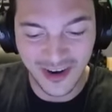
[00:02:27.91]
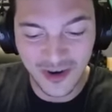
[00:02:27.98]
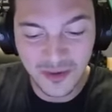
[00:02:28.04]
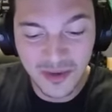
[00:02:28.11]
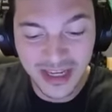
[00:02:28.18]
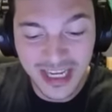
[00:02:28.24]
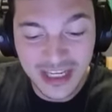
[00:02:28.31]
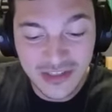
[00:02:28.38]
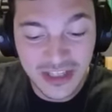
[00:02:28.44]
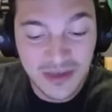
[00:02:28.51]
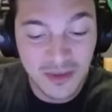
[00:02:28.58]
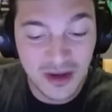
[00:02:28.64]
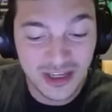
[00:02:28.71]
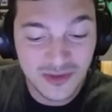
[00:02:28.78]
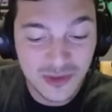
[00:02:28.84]
Oh my gosh, the
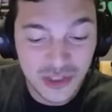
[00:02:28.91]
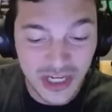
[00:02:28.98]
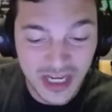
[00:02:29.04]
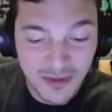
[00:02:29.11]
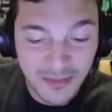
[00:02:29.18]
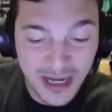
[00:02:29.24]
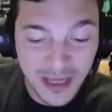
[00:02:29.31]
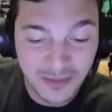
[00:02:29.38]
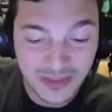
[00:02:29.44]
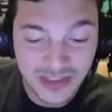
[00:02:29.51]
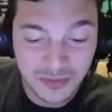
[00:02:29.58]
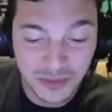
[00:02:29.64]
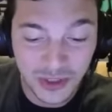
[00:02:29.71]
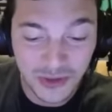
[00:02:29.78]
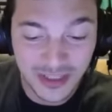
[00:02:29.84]
amount of giant bombs
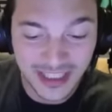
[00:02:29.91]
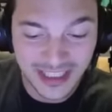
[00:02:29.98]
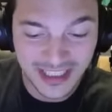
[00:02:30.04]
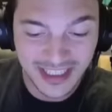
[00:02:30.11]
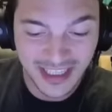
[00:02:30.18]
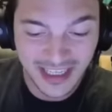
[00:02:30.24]
exploding.